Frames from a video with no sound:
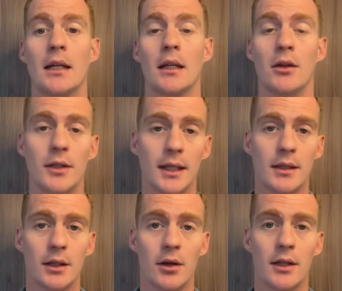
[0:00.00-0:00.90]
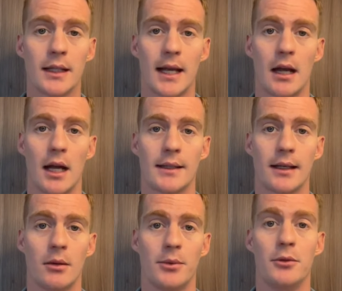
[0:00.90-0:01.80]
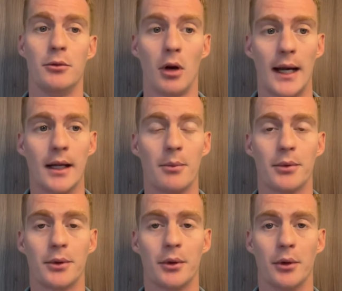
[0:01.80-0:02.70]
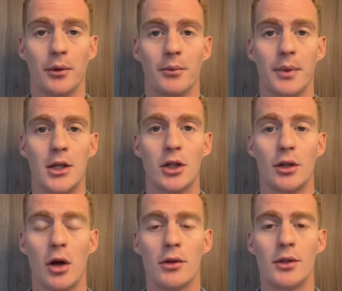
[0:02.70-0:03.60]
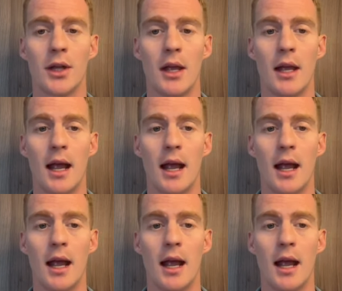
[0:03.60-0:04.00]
using Denota's AI to help you write up your patient notes.